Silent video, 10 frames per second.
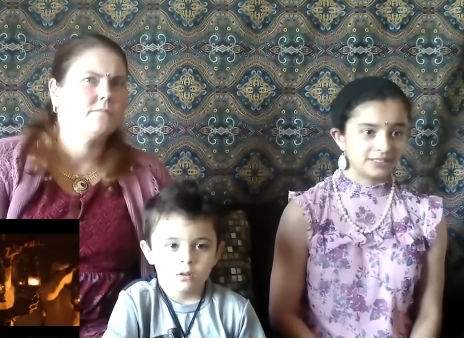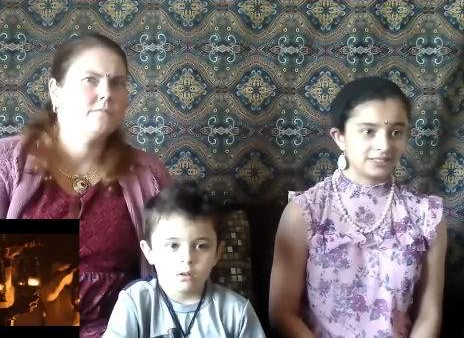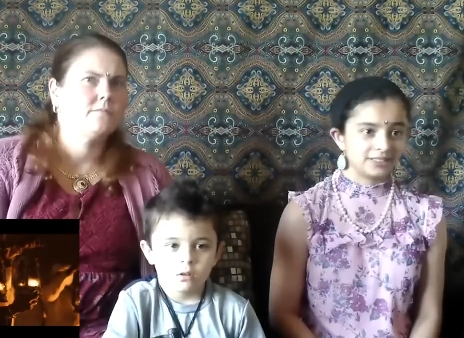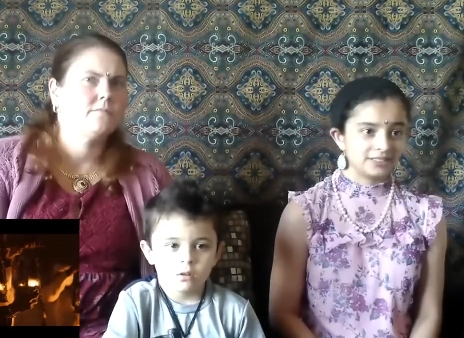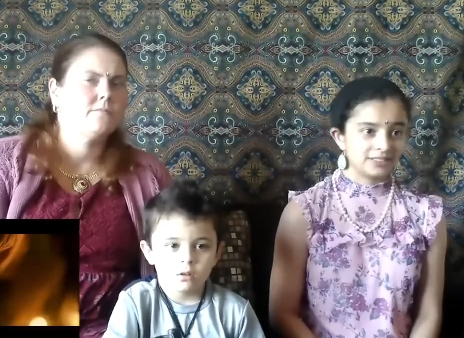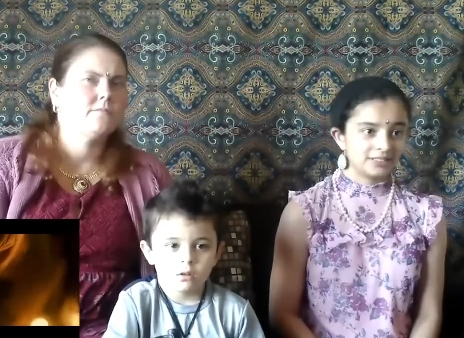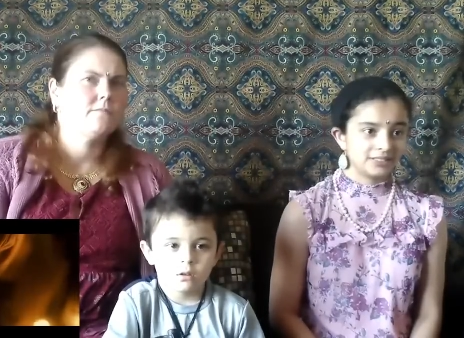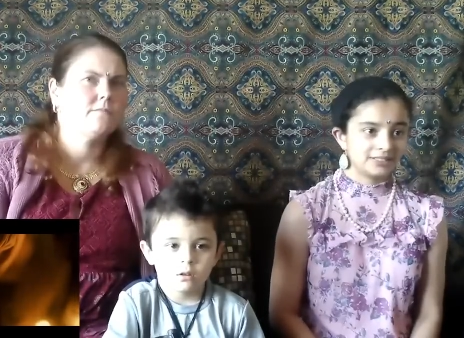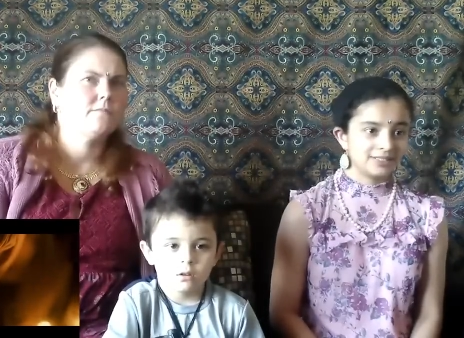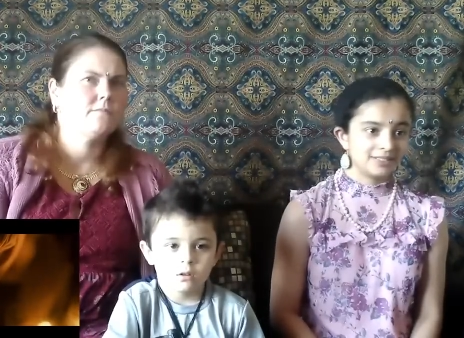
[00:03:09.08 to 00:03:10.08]

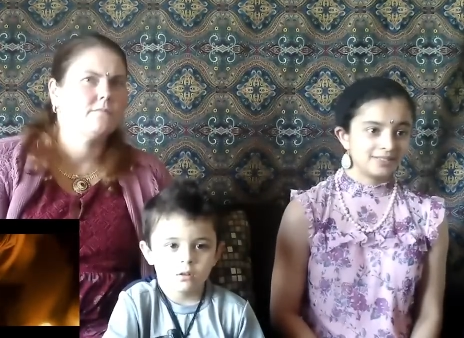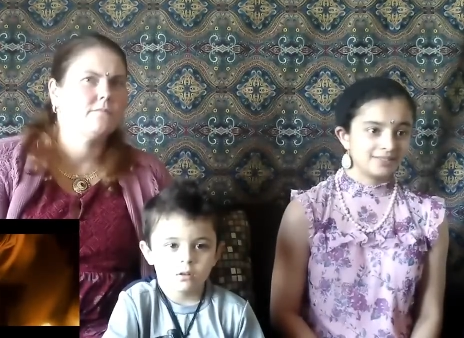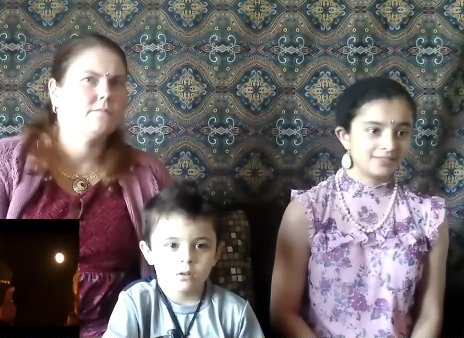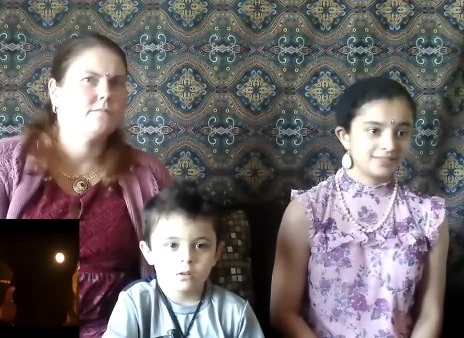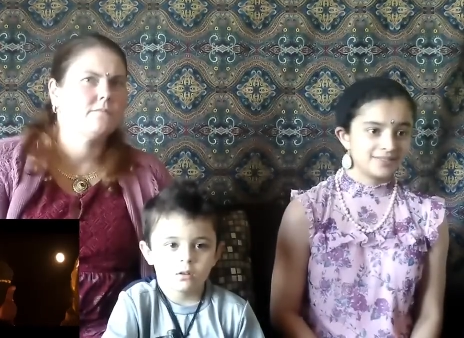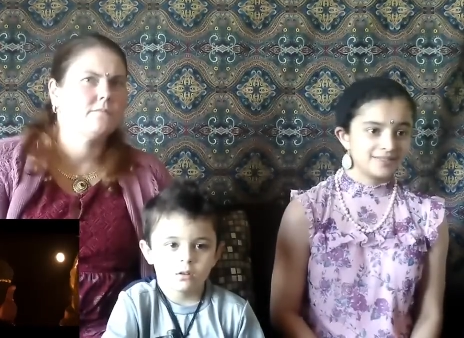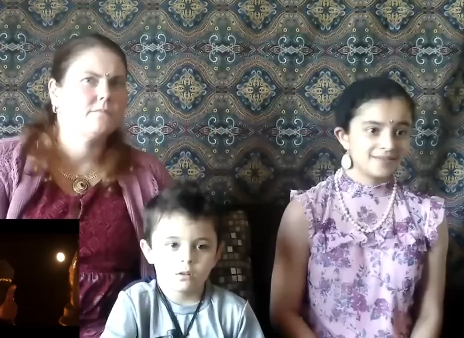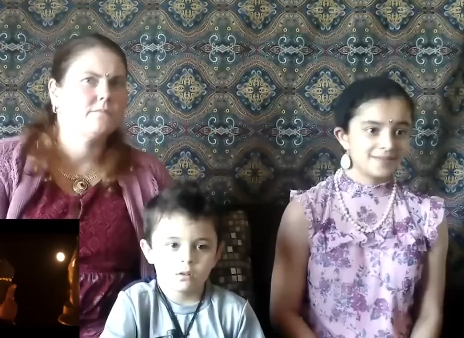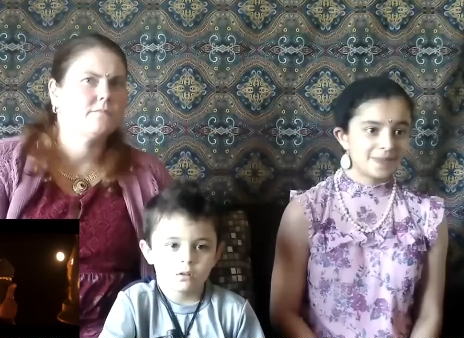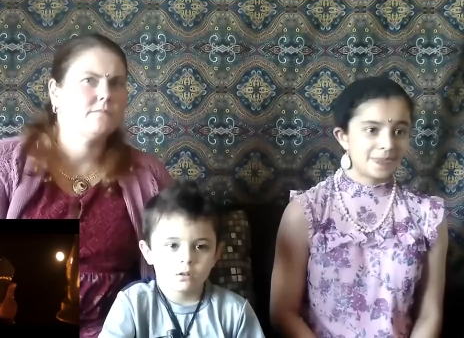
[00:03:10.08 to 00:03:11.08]

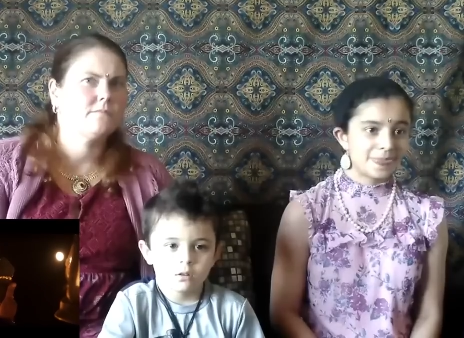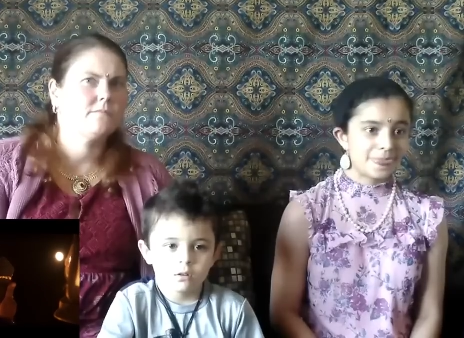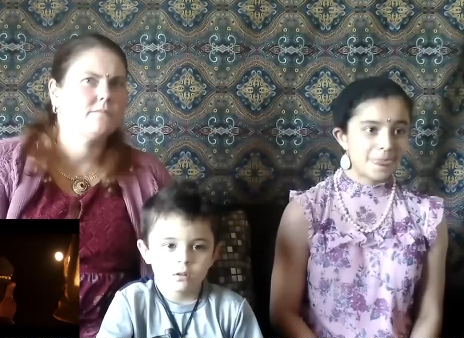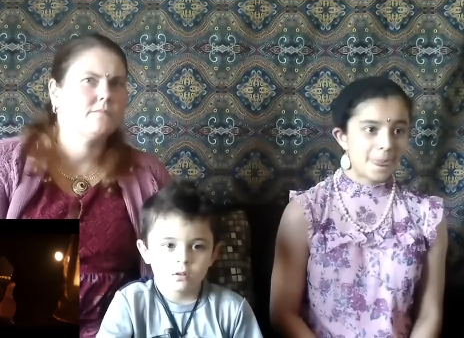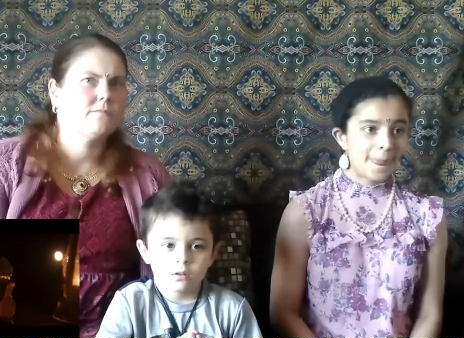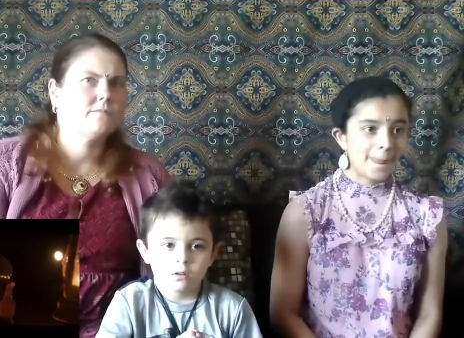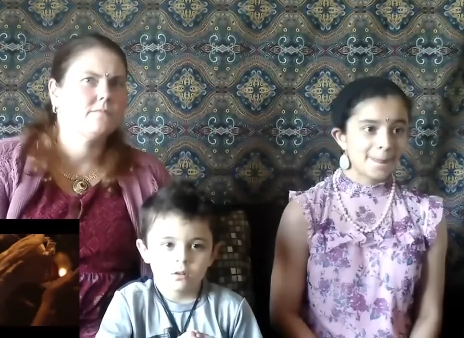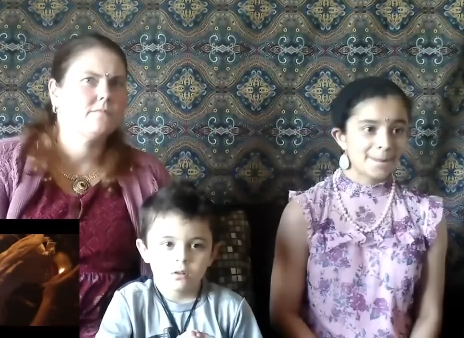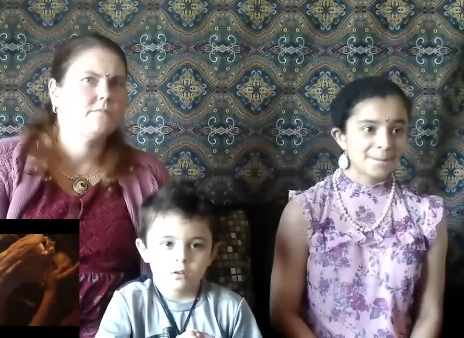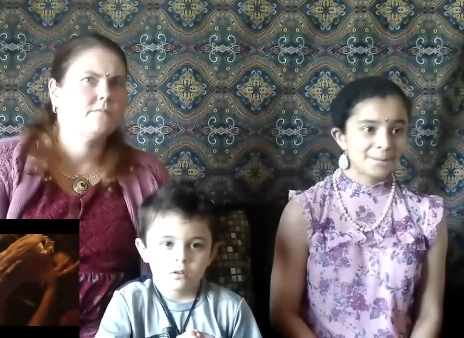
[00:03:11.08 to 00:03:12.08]
Nobody speaks.